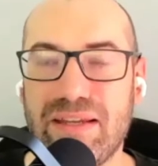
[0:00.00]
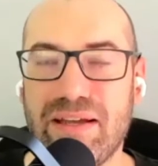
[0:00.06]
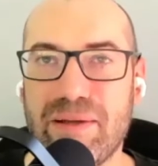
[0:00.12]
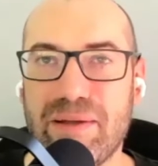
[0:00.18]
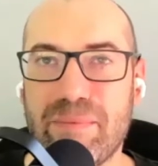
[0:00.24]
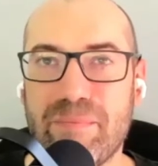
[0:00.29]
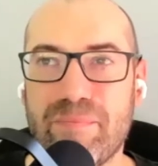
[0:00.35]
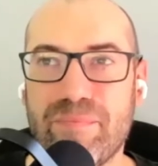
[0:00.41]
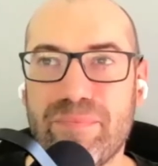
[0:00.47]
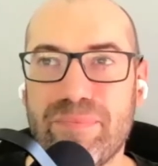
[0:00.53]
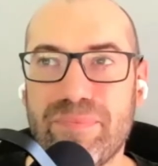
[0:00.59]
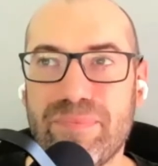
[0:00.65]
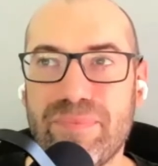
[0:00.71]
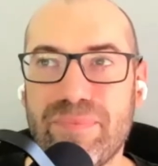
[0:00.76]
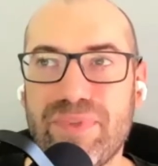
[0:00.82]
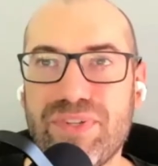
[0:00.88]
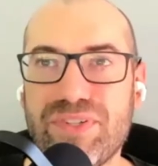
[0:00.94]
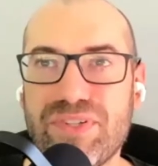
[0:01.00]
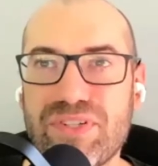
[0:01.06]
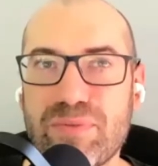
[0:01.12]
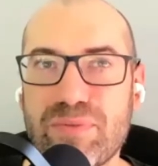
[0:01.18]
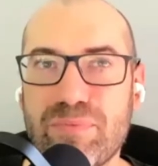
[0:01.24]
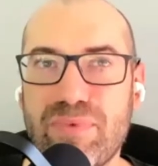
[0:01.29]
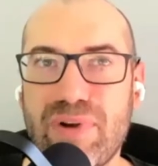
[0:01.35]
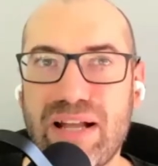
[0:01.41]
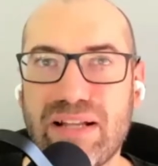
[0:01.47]
um, this is
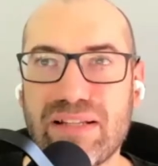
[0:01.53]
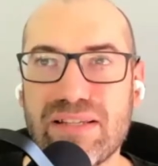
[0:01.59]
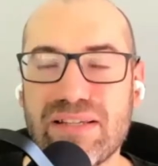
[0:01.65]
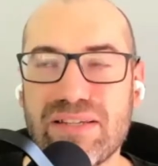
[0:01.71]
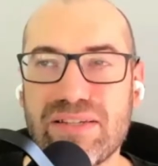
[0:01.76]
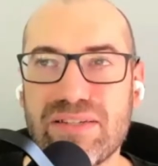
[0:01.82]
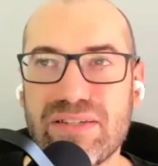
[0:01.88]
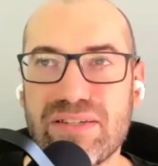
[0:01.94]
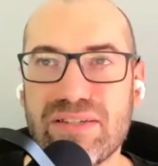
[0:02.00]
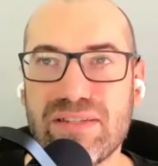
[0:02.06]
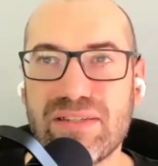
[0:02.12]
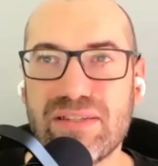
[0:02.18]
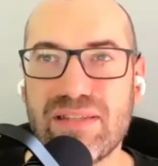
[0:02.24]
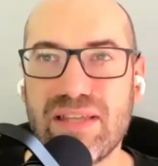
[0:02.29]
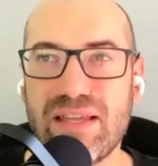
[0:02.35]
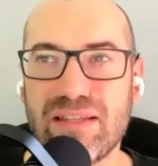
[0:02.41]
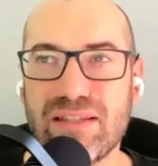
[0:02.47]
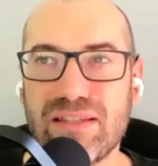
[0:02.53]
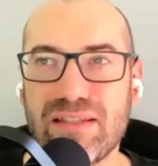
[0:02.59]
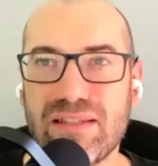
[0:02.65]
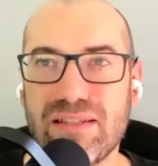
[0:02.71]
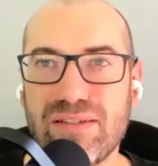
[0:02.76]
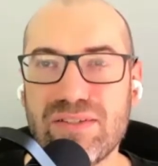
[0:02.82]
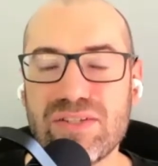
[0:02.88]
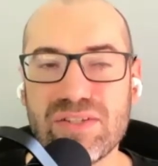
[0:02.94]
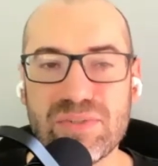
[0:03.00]
a practice that
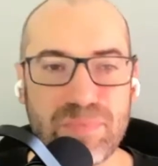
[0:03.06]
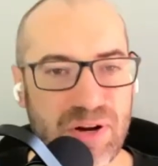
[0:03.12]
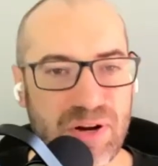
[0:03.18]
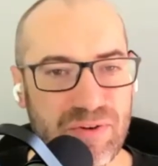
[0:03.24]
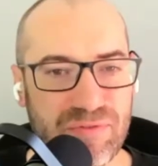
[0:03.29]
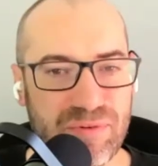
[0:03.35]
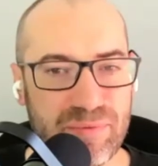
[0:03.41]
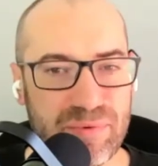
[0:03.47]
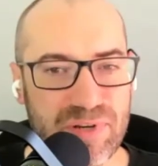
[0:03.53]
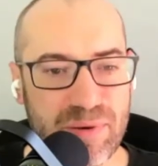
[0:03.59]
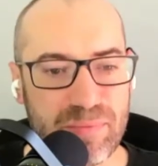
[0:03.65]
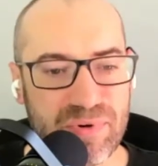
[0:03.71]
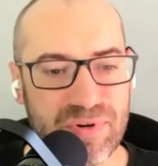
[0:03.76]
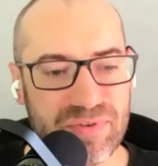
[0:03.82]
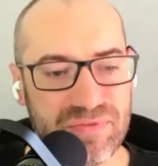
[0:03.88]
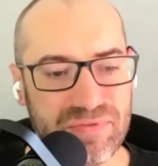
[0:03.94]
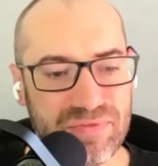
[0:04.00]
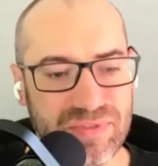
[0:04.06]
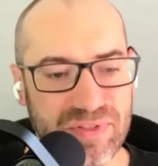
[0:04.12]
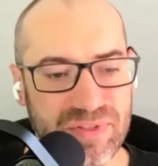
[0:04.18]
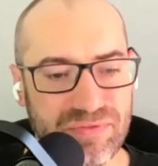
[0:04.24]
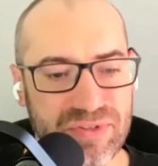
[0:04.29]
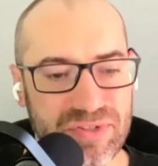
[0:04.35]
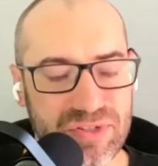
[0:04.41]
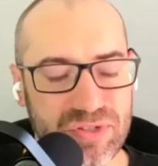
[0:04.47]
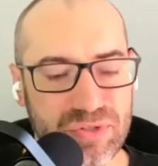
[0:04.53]
is inspired from a number of
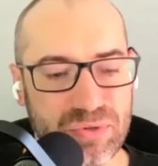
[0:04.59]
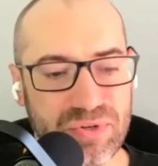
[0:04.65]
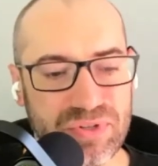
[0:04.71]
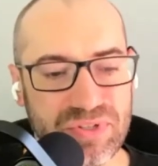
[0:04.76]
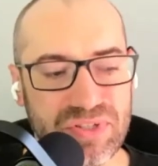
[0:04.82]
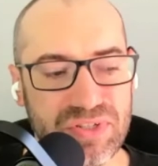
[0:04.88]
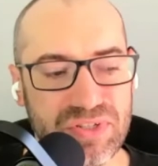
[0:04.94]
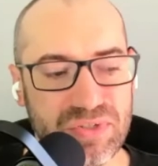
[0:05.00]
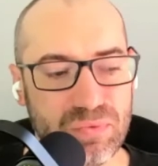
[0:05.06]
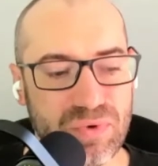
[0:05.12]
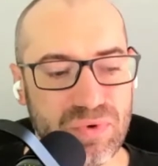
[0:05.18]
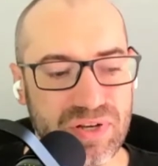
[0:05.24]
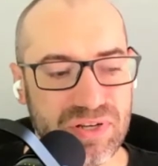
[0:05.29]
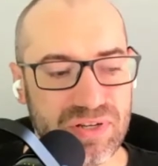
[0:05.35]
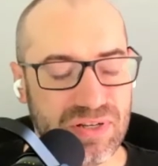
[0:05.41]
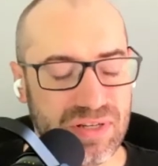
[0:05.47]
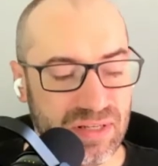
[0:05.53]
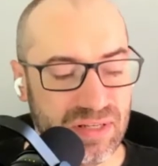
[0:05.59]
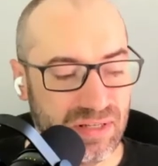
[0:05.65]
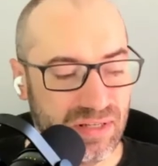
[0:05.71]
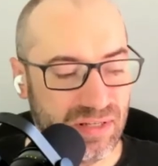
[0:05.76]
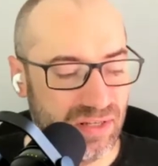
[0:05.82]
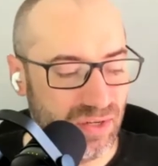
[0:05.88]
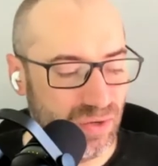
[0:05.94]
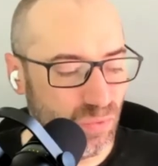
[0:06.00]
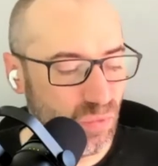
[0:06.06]
different sources. One,
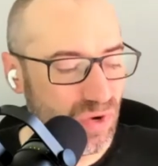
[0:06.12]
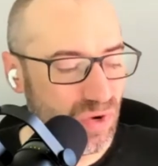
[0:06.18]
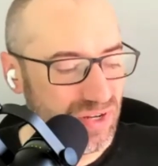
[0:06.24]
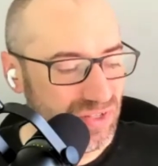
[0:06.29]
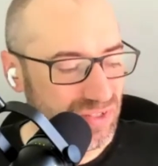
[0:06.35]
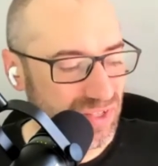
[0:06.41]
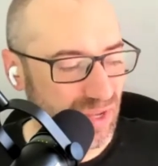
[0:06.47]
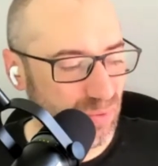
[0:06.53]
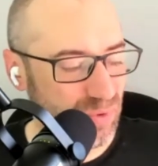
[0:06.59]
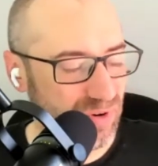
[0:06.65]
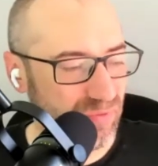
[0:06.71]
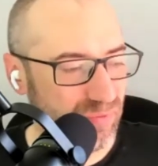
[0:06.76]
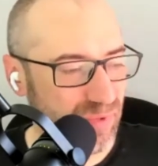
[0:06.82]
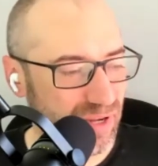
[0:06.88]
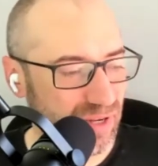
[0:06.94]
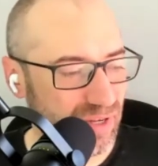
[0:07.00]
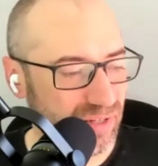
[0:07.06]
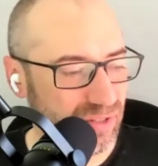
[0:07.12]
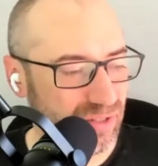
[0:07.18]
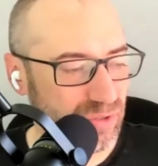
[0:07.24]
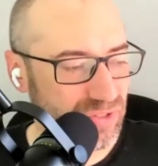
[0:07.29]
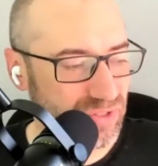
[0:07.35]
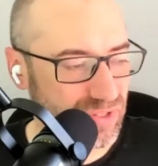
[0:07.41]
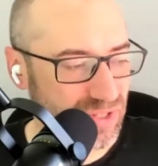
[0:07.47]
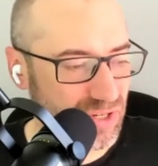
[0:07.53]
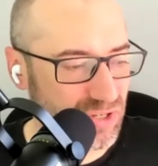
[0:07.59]
one is that one of my
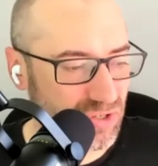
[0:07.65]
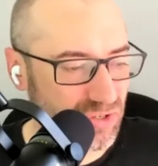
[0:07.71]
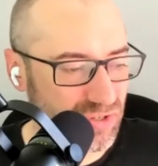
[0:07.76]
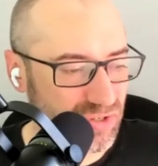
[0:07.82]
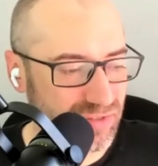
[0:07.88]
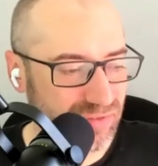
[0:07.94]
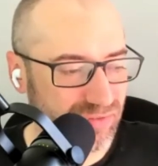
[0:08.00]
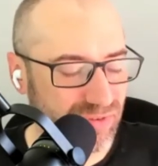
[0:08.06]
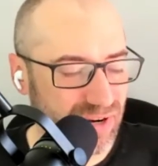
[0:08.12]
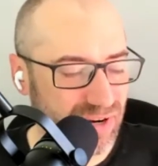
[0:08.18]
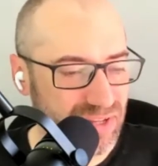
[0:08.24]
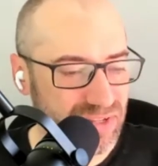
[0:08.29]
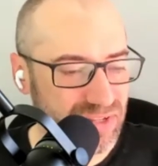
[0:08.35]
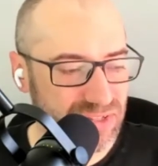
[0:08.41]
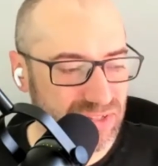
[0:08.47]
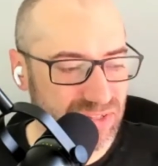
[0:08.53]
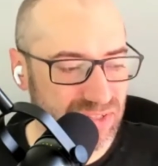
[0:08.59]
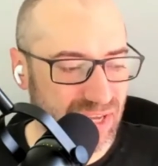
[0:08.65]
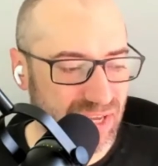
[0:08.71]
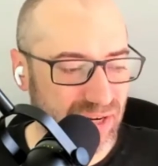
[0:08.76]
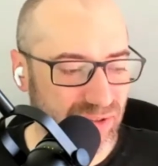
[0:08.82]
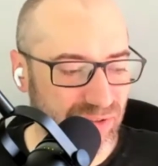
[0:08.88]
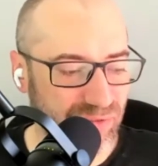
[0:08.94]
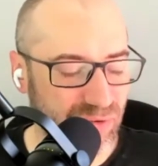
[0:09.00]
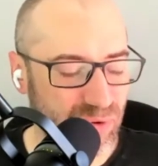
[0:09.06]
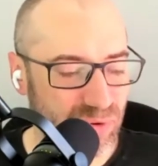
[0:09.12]
close teachers and friends,
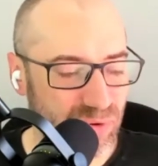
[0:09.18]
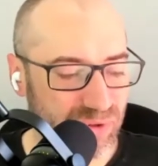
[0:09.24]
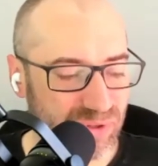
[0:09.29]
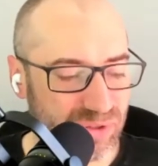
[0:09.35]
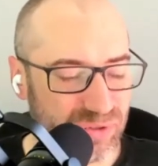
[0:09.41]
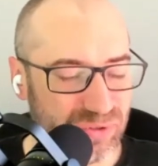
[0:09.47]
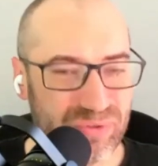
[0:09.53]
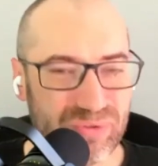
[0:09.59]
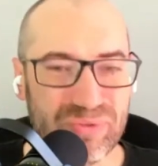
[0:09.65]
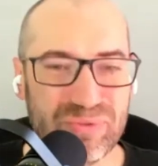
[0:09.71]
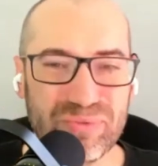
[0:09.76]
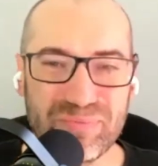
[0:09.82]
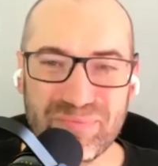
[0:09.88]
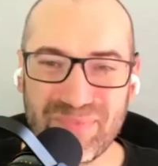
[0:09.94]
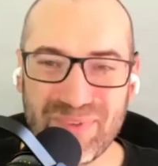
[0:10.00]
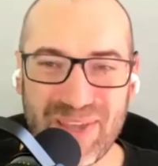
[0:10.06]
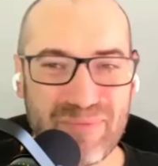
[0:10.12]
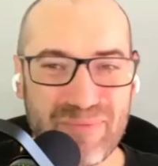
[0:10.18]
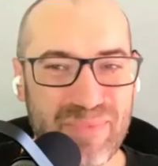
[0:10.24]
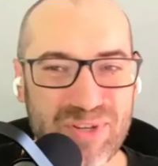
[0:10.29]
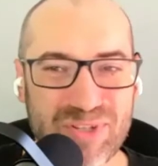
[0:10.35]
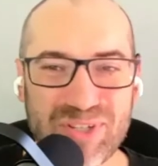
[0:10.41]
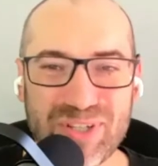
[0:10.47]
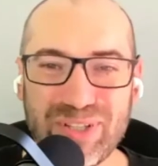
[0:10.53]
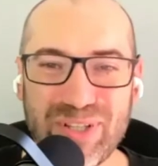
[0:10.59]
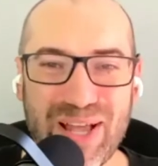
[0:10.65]
Kenneth Folk, who I
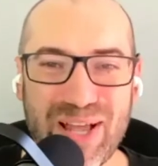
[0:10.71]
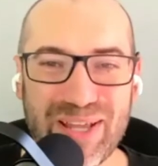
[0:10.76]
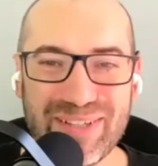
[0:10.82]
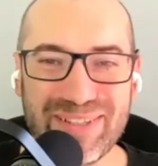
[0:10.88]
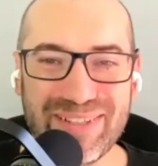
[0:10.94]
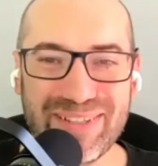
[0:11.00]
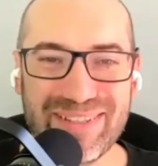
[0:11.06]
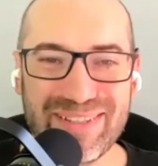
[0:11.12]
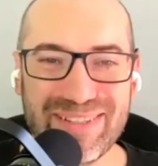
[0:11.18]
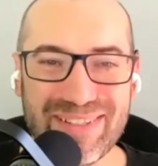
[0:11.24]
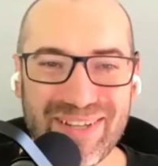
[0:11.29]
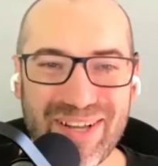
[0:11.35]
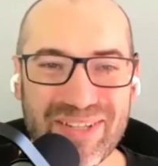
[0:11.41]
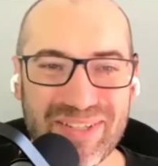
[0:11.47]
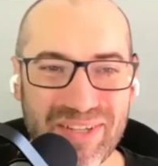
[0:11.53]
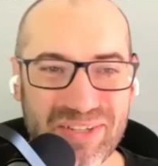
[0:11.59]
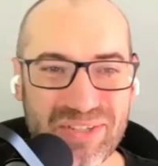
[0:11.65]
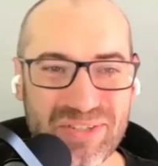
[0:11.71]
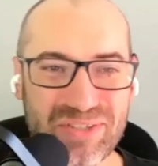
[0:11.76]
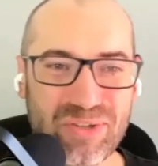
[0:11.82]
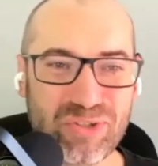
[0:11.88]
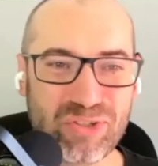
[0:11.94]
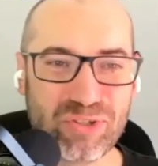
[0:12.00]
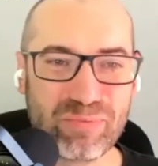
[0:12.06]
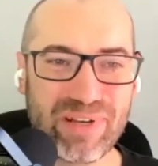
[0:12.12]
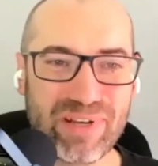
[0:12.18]
mention a lot in the context of
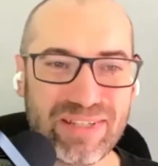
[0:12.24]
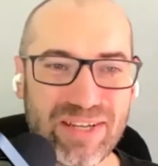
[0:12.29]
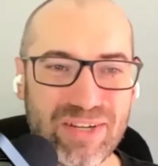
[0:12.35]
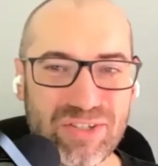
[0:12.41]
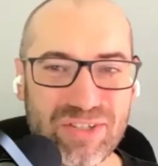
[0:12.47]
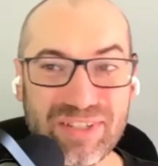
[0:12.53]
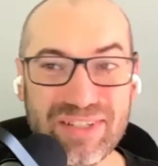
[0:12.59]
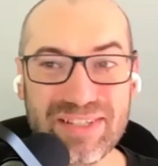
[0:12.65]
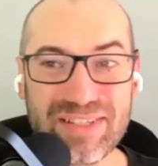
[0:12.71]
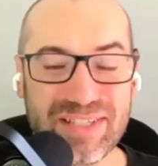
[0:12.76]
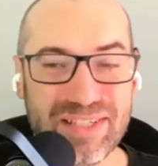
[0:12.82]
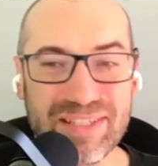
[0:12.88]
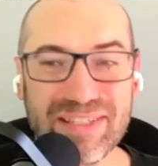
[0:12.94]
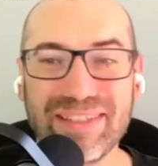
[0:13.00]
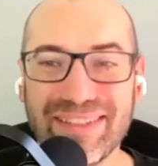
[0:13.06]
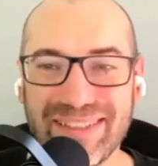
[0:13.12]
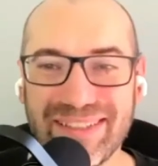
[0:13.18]
social meditation because he